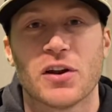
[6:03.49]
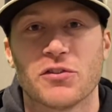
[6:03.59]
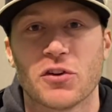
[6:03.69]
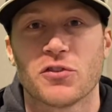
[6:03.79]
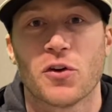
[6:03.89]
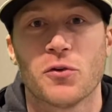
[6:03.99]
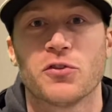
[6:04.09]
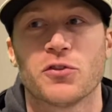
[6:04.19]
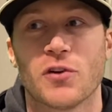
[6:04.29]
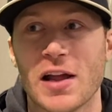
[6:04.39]
is just so
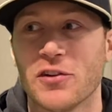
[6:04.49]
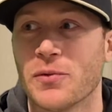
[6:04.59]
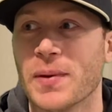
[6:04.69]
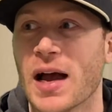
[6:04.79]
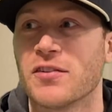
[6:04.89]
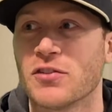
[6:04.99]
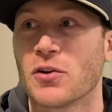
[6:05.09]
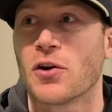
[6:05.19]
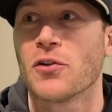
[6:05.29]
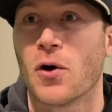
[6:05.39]
strange to me, I
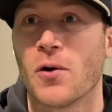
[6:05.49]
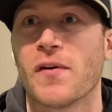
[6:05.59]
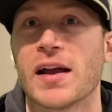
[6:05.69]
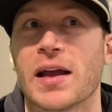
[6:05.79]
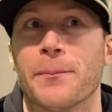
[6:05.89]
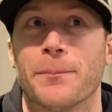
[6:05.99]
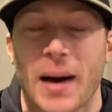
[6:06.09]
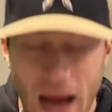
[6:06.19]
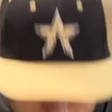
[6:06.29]
still don't know if I can buy